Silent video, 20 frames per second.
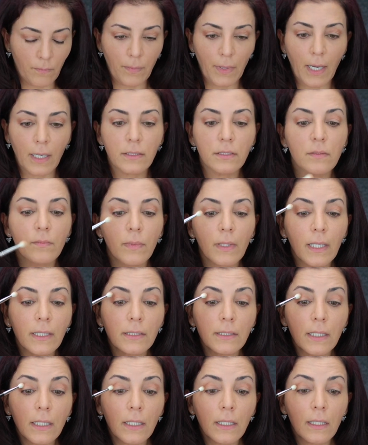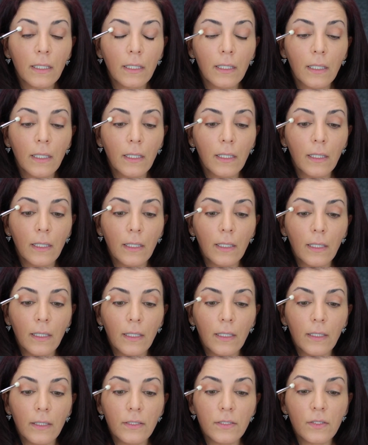Back to blending.
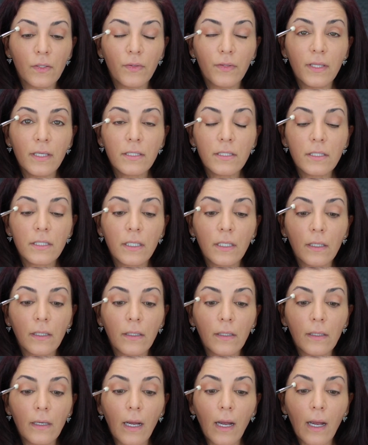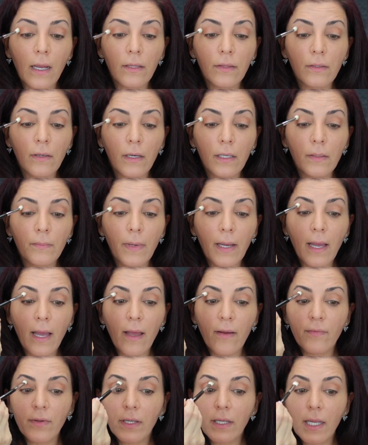So this year I thought about
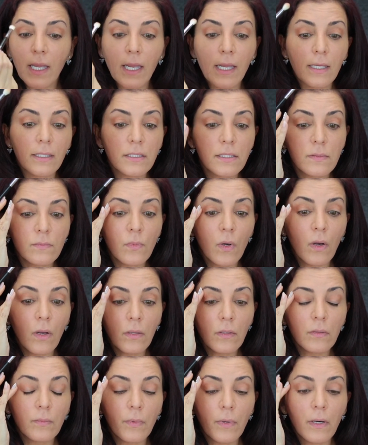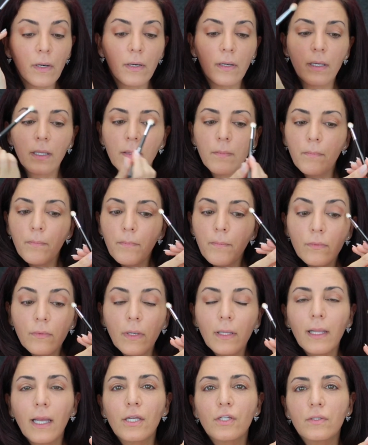having a smaller party.
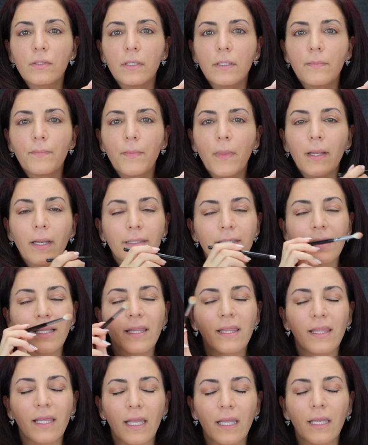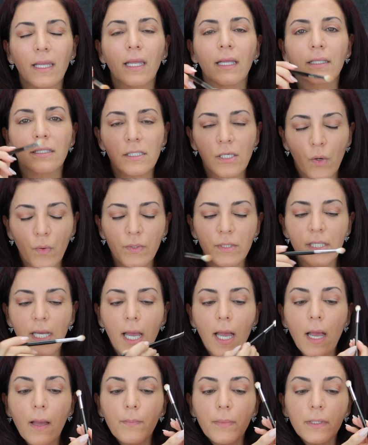Well, actually I didn't think it's going to
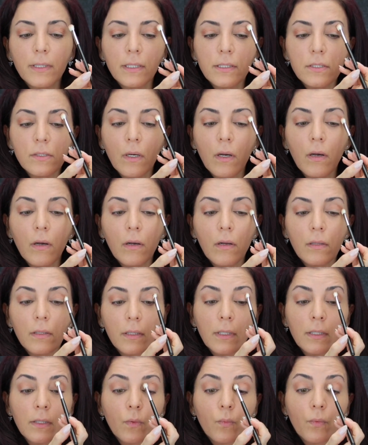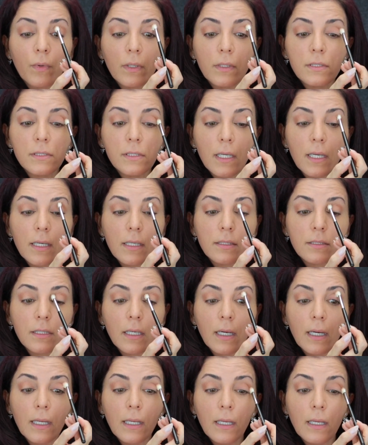happen. It's all in the works as
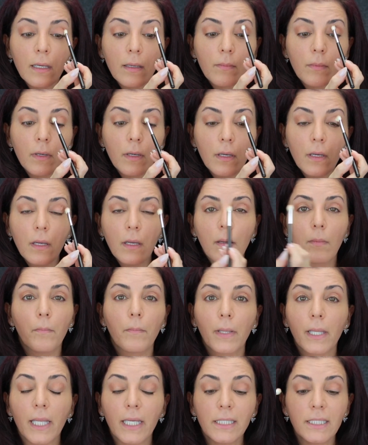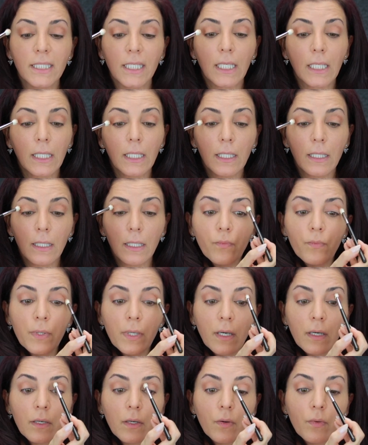I am blending.
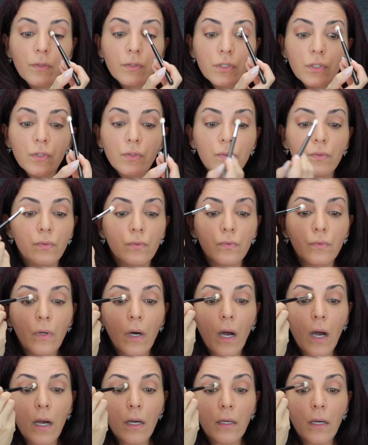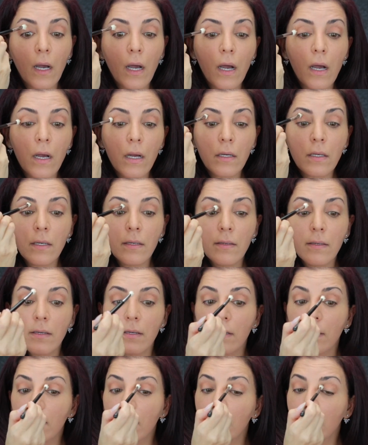We are going to Hong Kong.
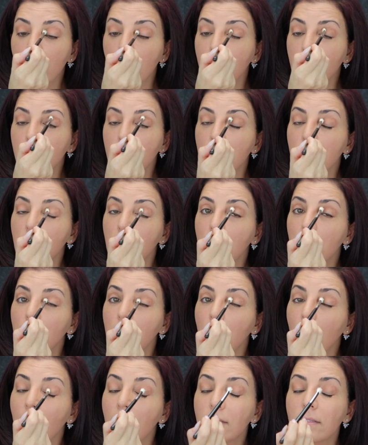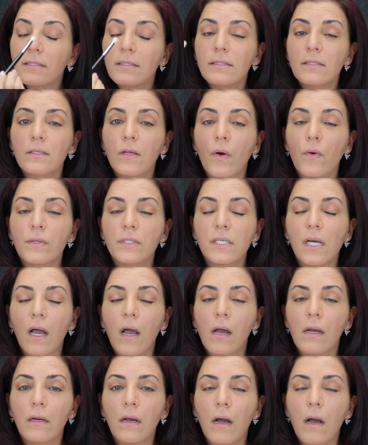Yes, going to
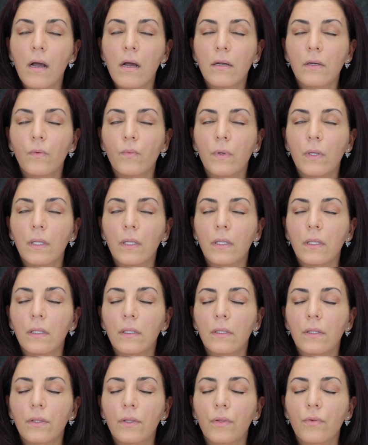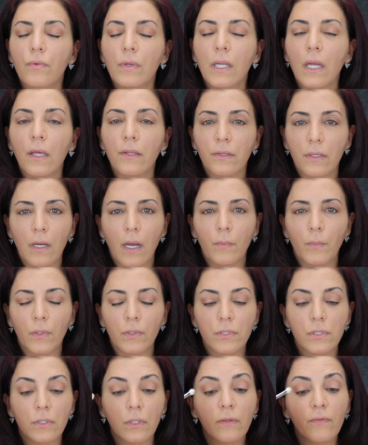Hong Kong with 3 other
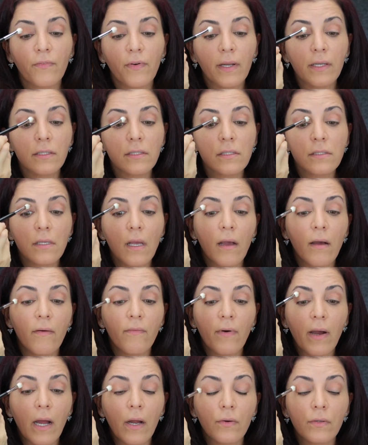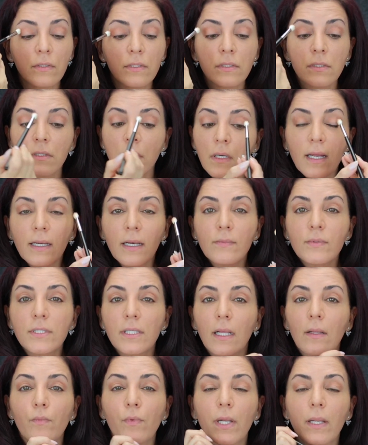couples, good friends of ours. And I'm
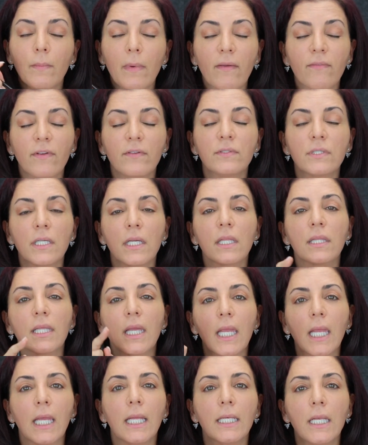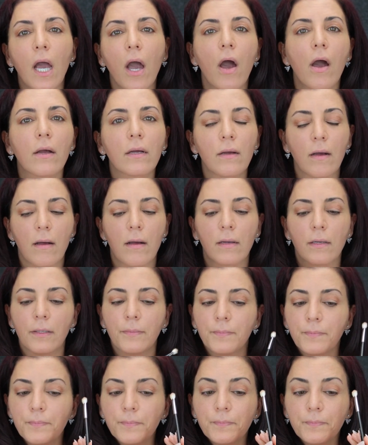celebrating my 50th in Hong Kong.